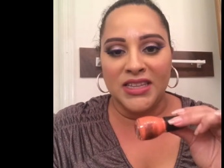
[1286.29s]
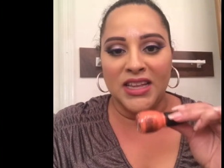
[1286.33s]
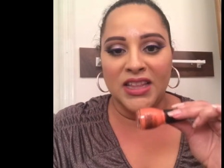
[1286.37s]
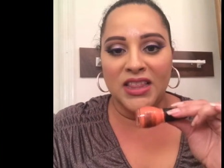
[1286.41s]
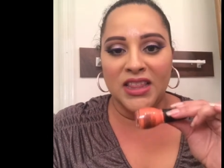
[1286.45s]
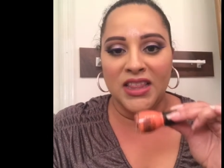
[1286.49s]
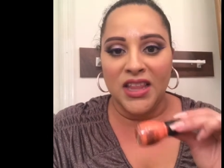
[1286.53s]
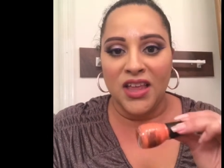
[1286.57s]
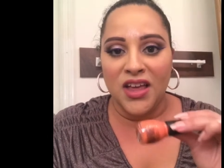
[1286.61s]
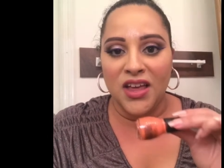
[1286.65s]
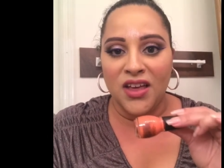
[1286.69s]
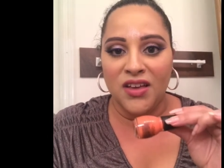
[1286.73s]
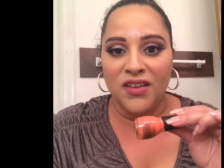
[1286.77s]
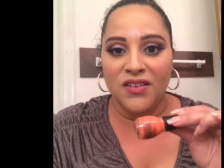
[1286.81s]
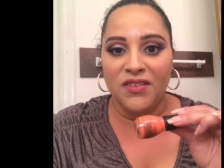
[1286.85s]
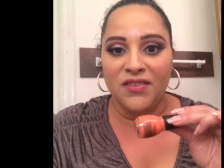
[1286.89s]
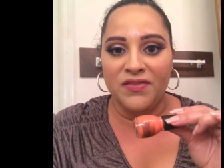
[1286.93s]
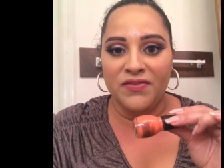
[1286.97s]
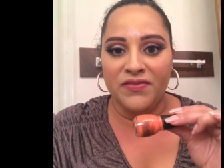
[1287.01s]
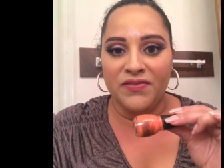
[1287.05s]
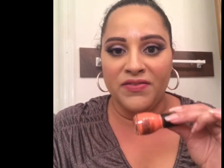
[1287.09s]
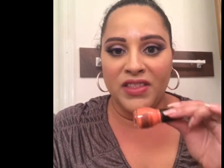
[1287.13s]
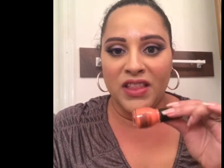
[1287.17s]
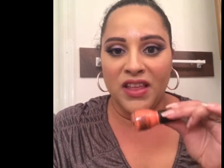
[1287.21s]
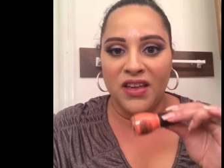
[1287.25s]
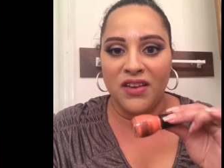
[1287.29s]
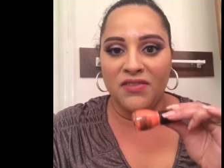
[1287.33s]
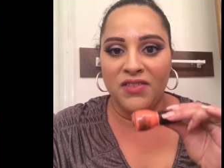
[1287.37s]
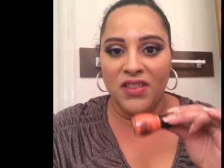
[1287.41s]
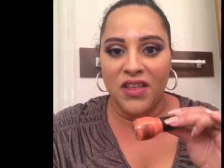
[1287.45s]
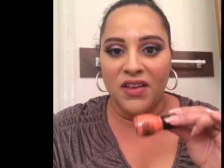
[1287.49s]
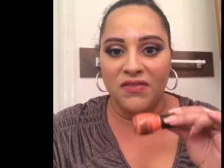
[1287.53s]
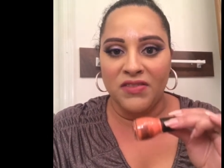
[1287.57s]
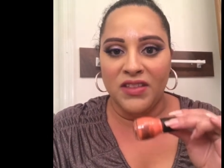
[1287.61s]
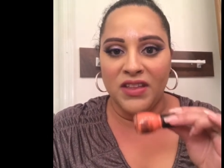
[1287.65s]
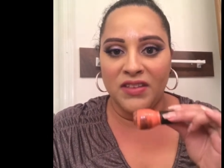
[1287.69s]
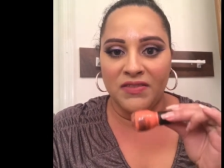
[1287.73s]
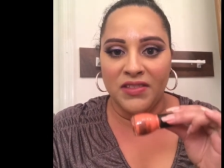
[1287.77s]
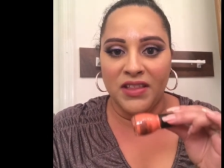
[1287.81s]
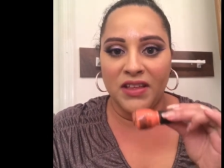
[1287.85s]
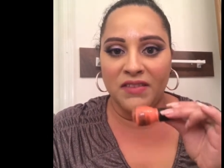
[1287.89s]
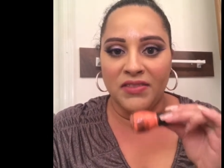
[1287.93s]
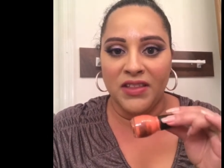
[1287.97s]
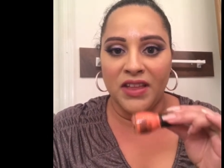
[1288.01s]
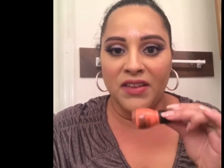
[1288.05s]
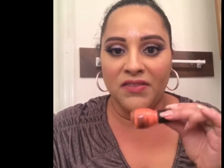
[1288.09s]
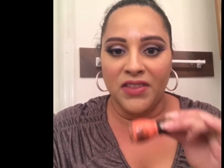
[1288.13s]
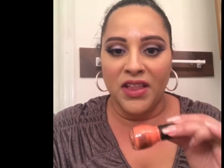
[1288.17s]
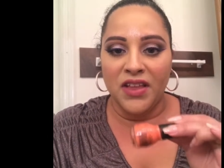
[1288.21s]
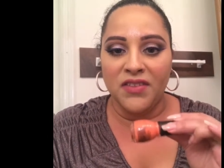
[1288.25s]
I love, love, love, love, love,
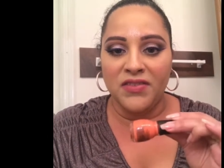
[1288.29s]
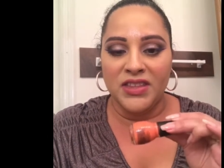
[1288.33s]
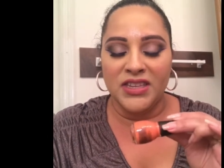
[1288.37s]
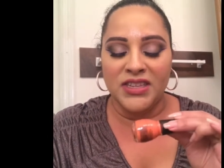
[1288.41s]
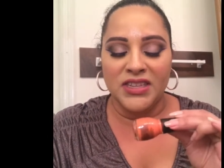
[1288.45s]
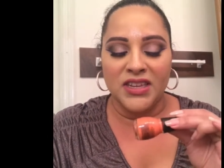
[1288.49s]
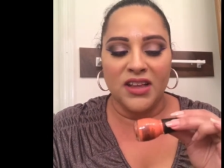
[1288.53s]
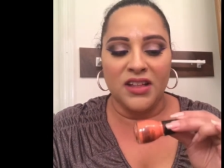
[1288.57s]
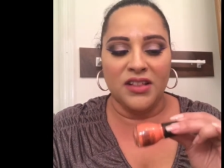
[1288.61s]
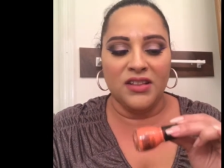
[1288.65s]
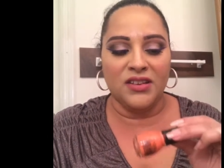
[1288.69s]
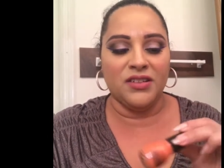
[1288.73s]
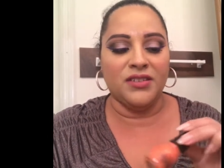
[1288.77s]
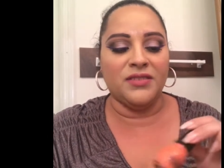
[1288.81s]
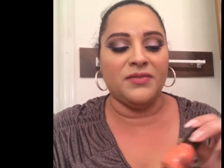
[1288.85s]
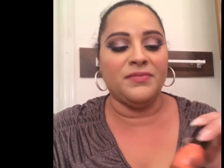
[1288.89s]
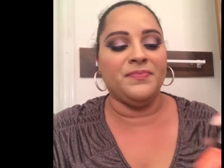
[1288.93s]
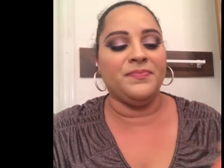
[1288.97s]
love, love this color.